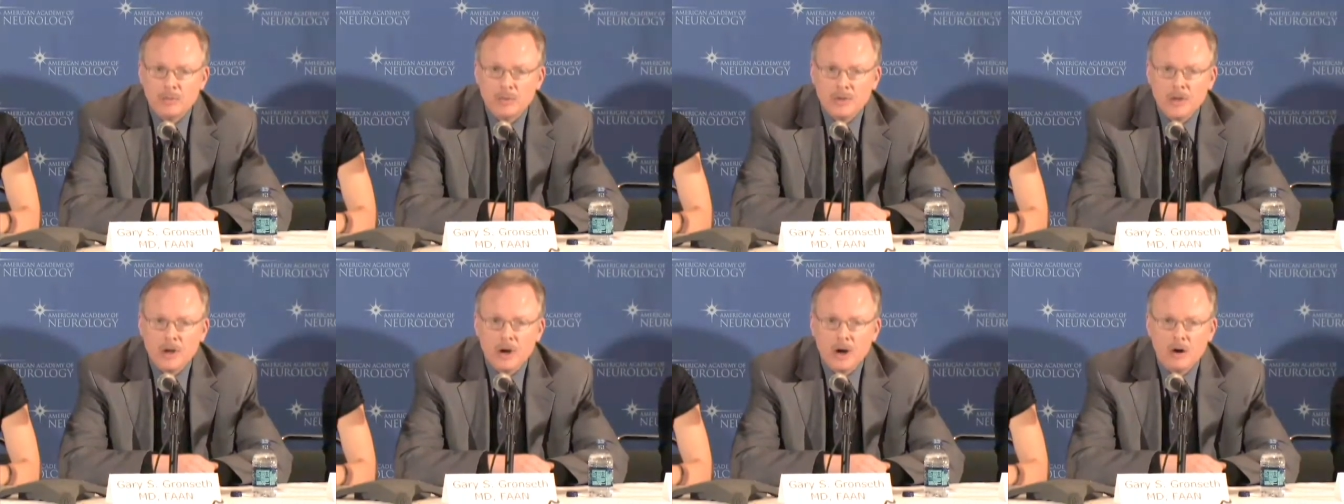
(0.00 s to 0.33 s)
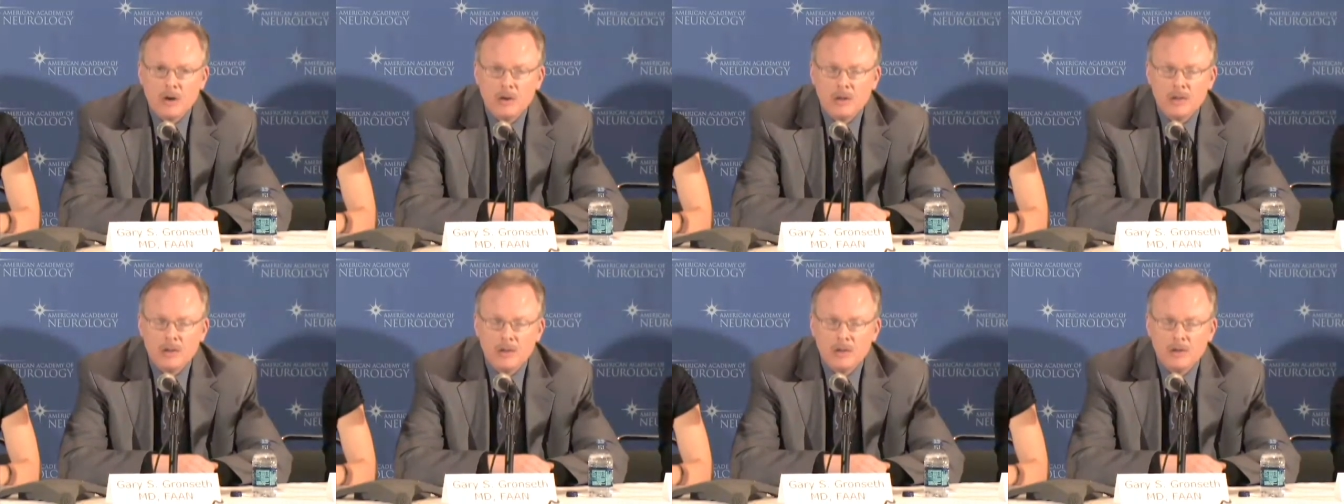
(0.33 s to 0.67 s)

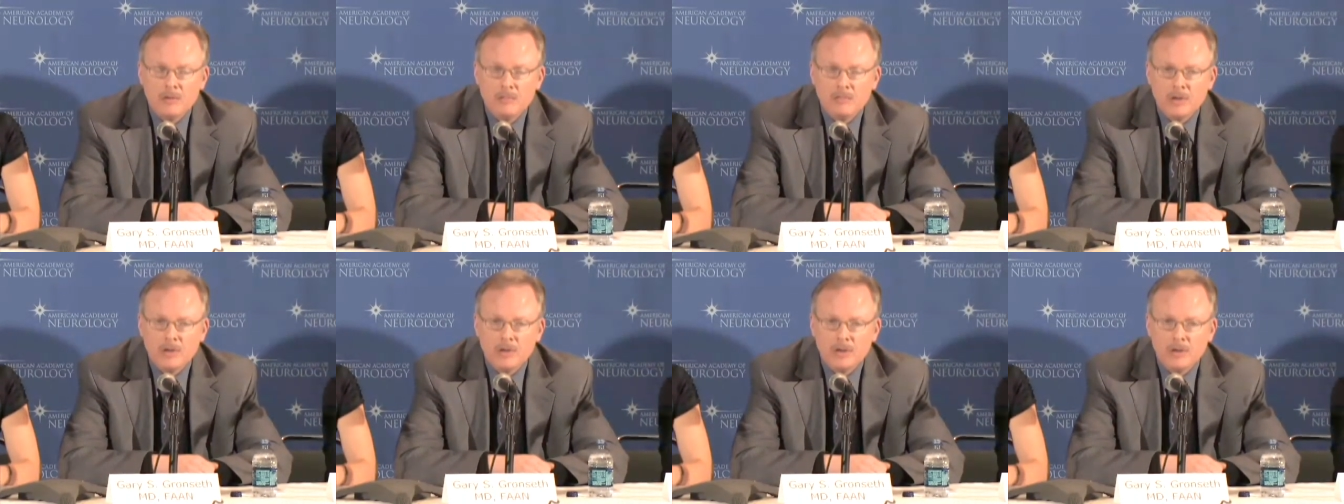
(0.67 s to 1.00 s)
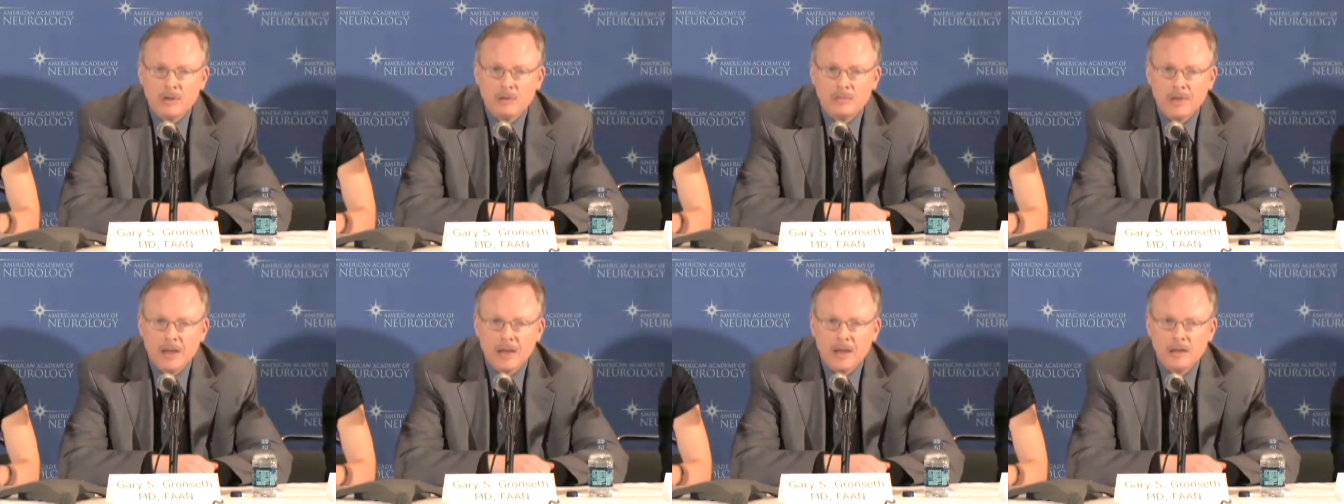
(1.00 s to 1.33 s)
regarding the effect
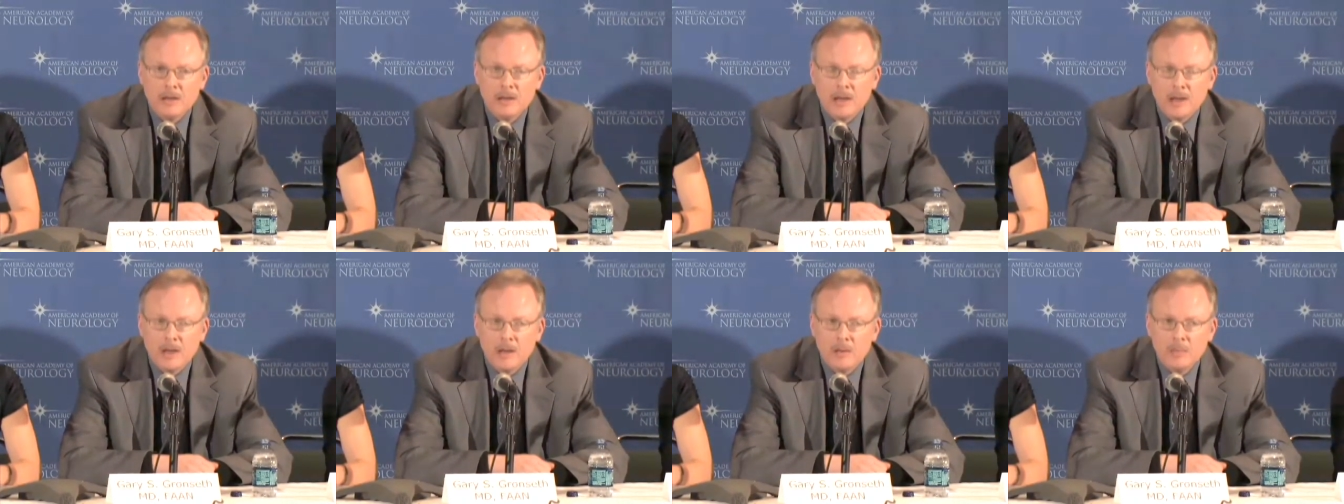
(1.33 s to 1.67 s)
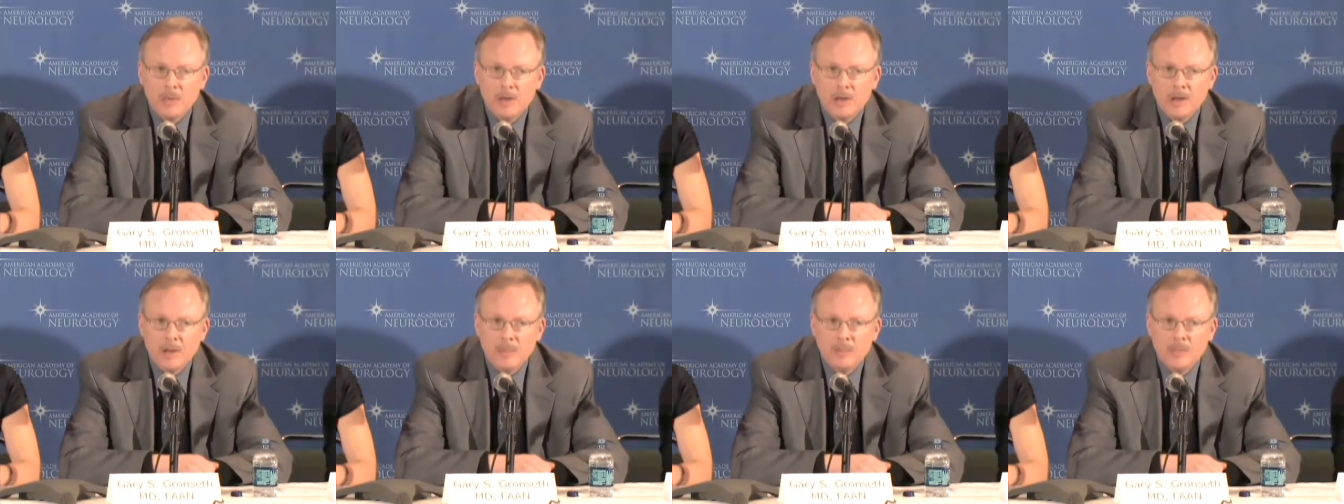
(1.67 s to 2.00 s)
of anti
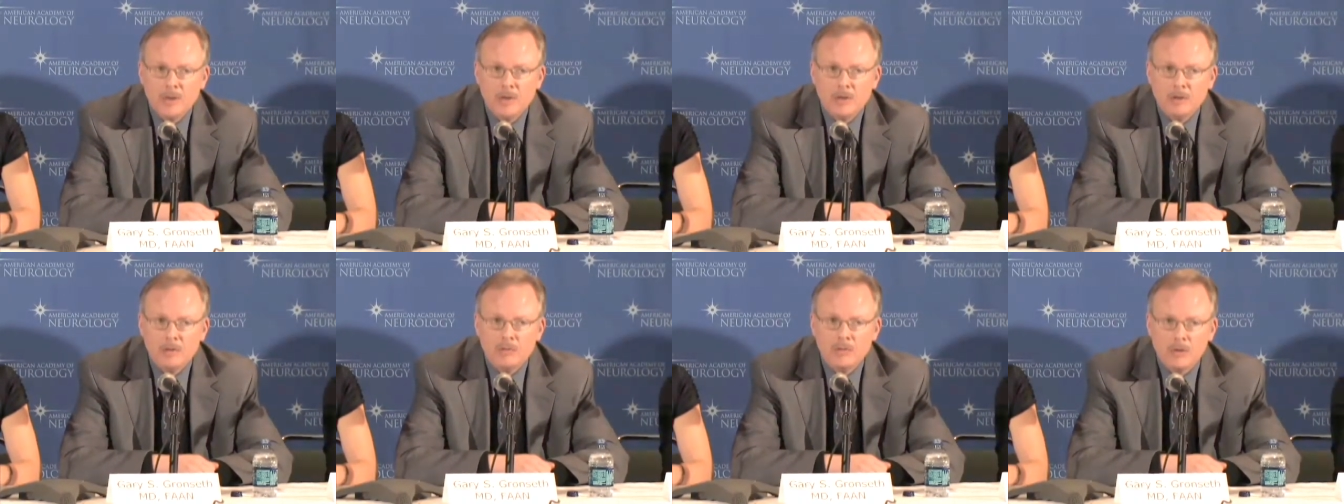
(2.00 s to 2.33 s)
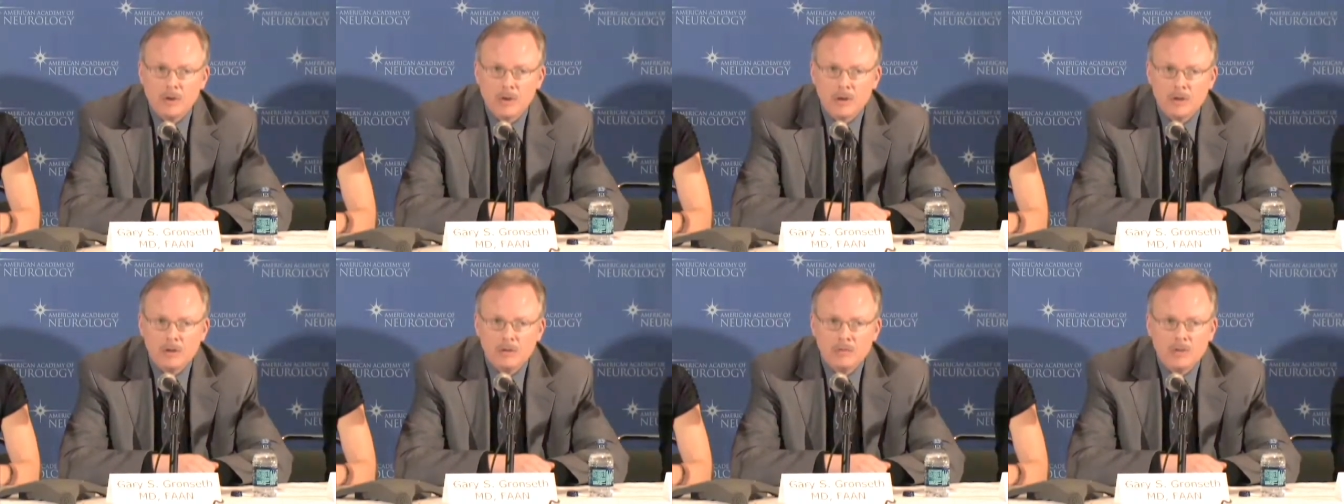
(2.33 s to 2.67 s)
epileptic
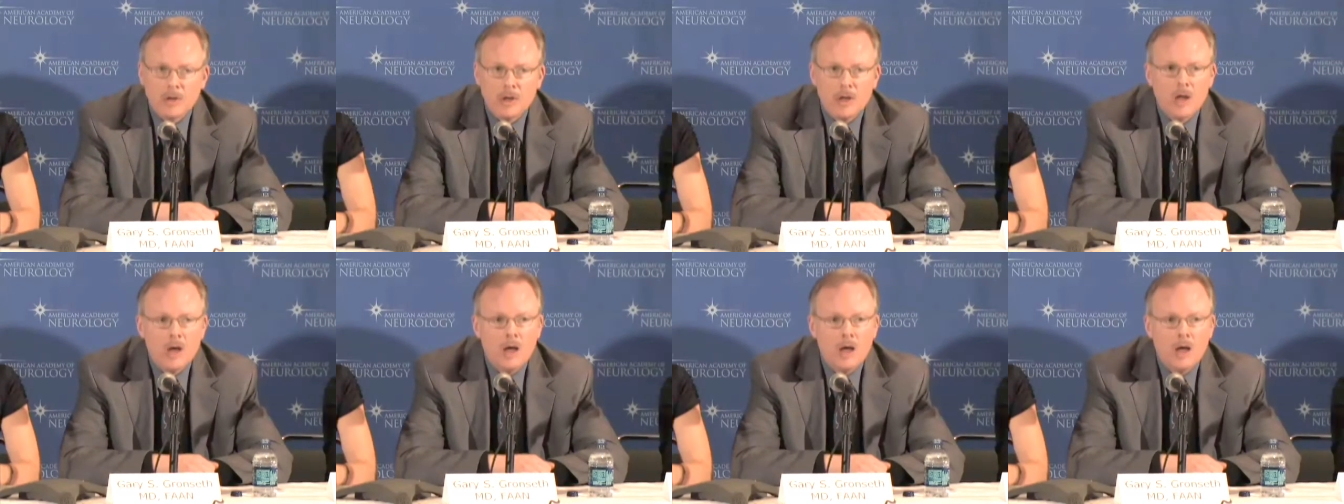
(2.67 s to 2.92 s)
drugs